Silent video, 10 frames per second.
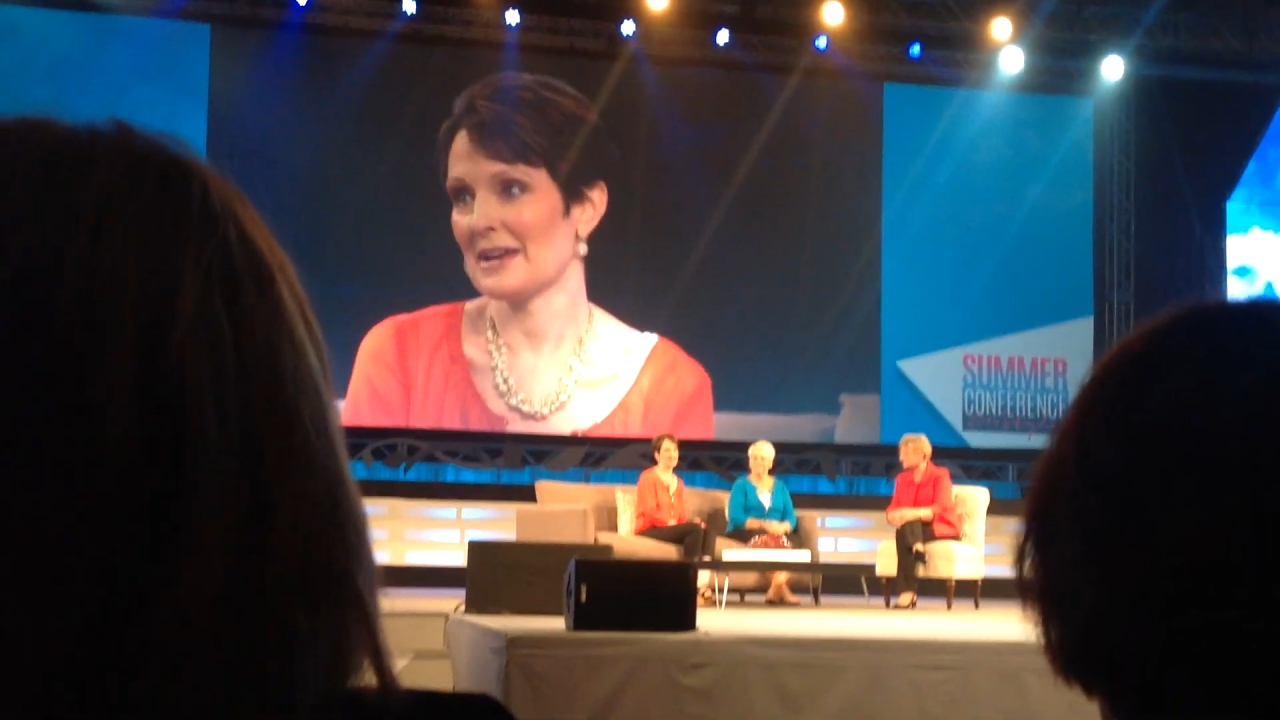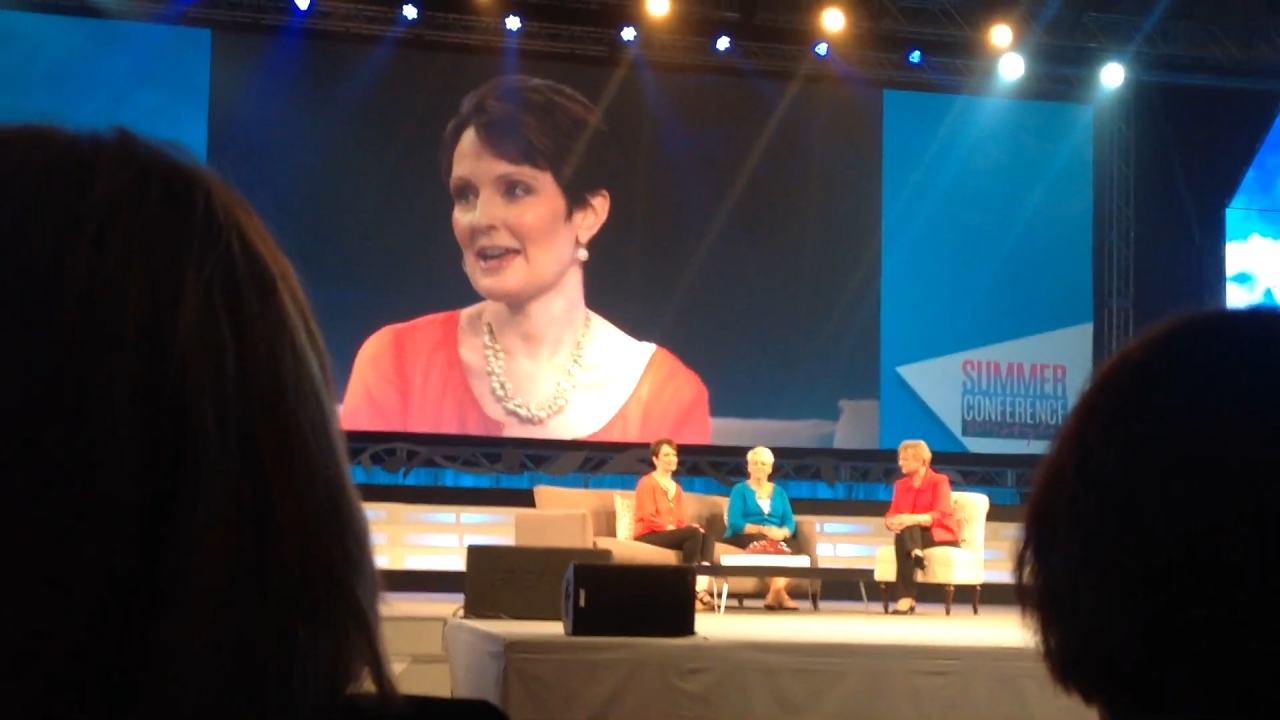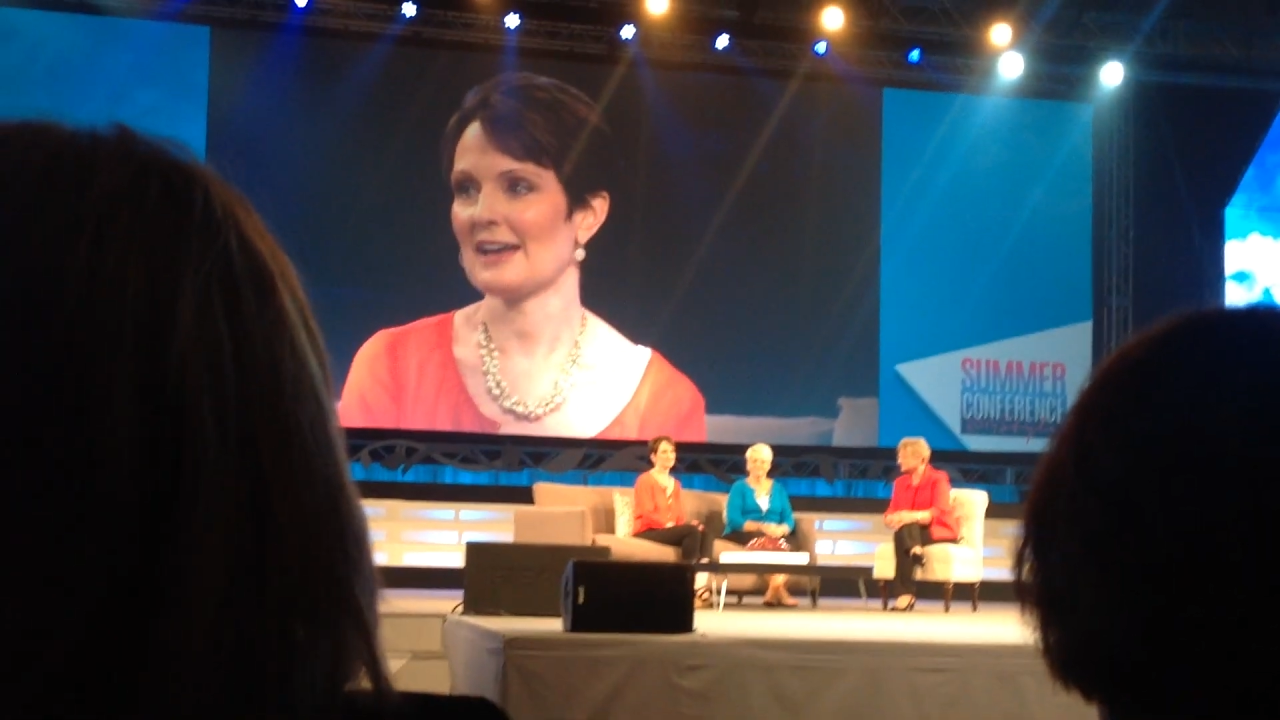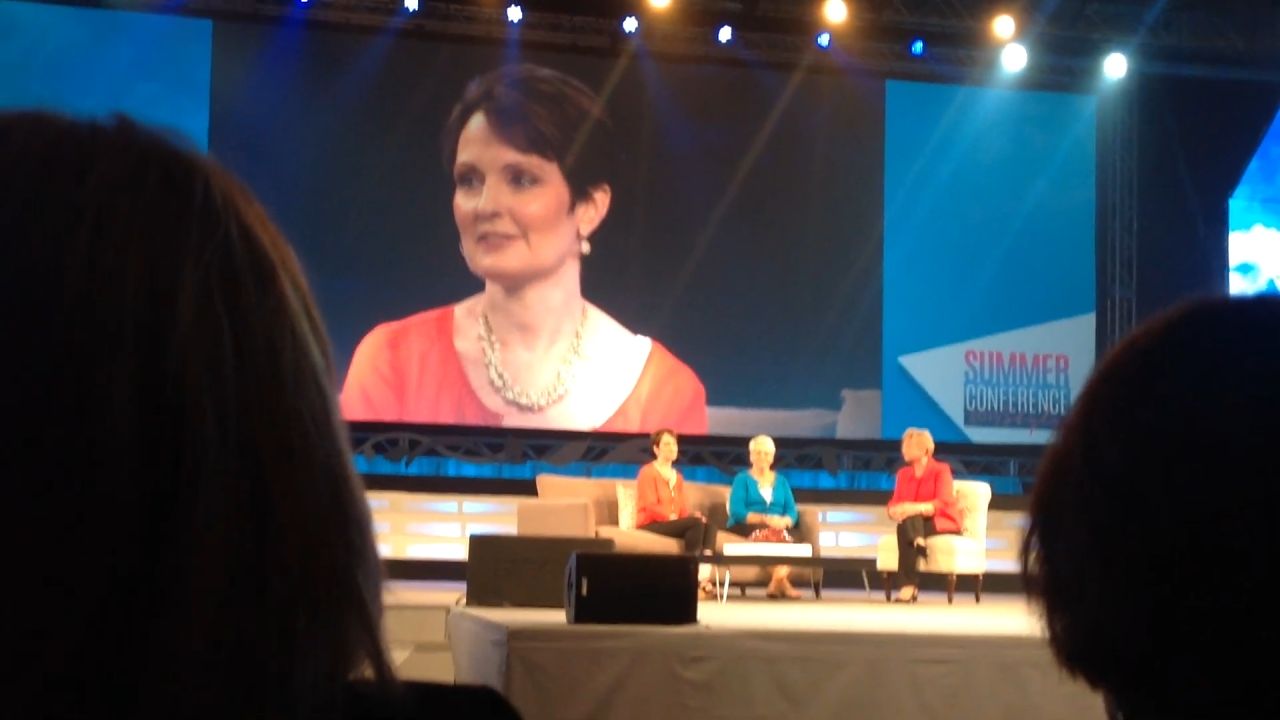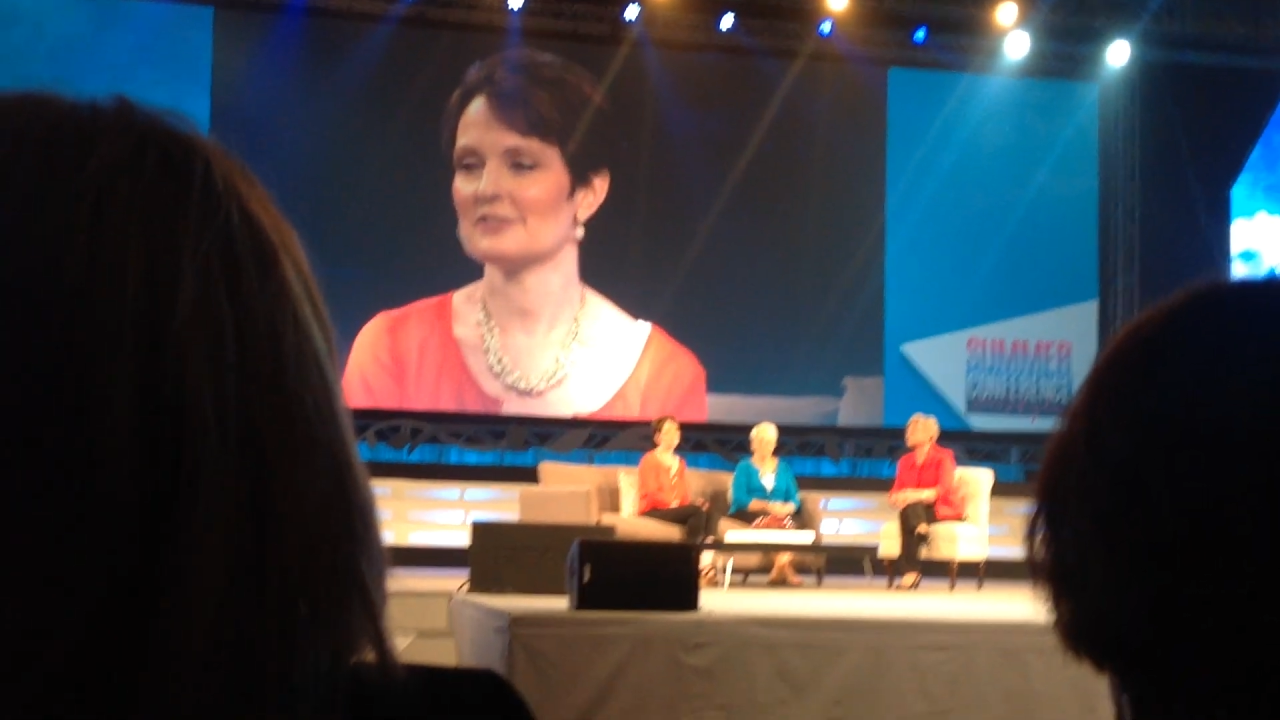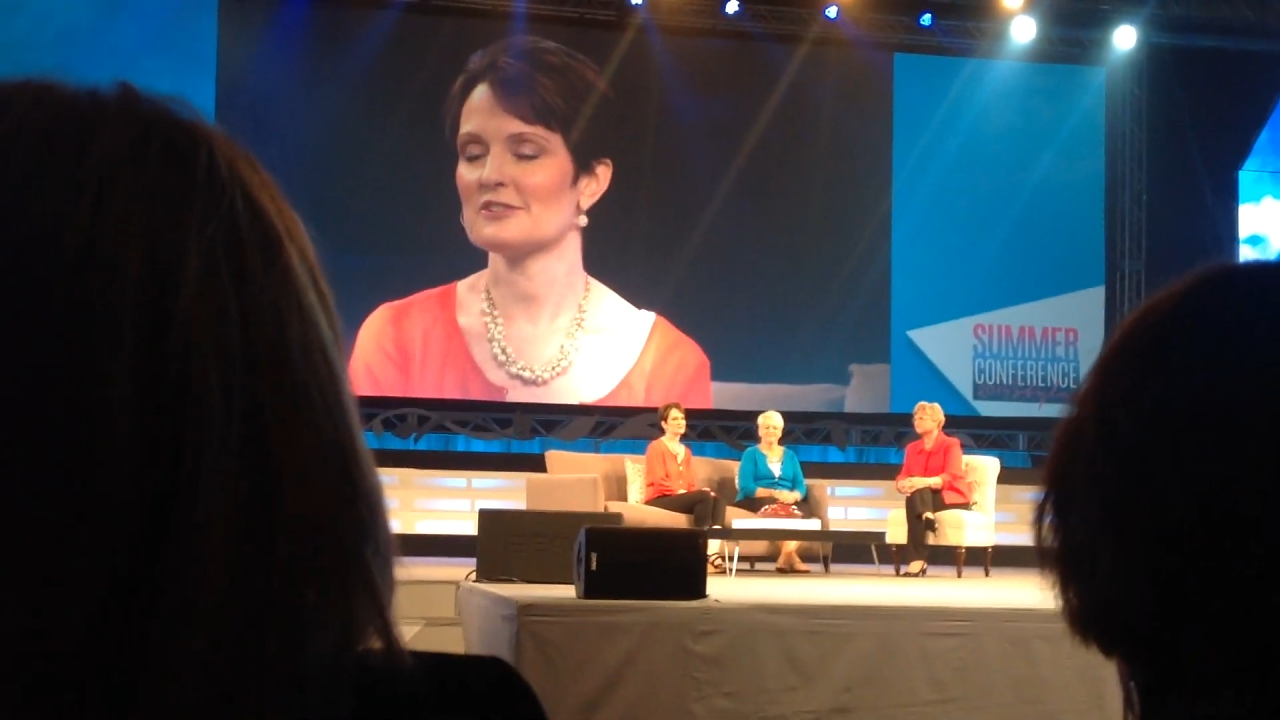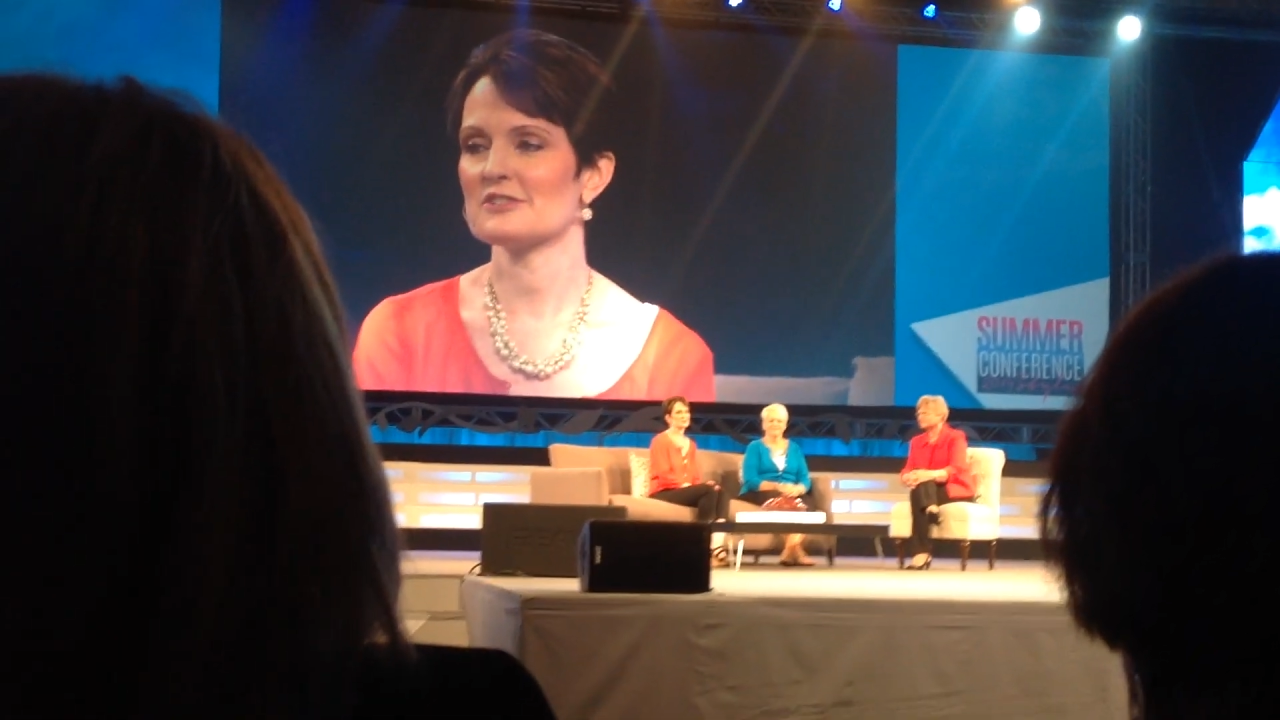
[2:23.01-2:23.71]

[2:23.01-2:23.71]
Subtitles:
calendar,